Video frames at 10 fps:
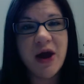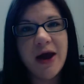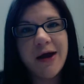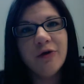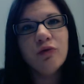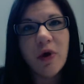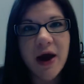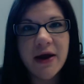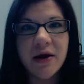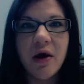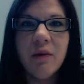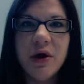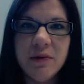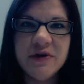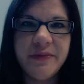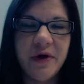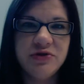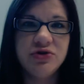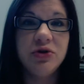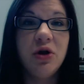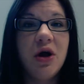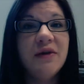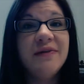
and write a reading response journal on,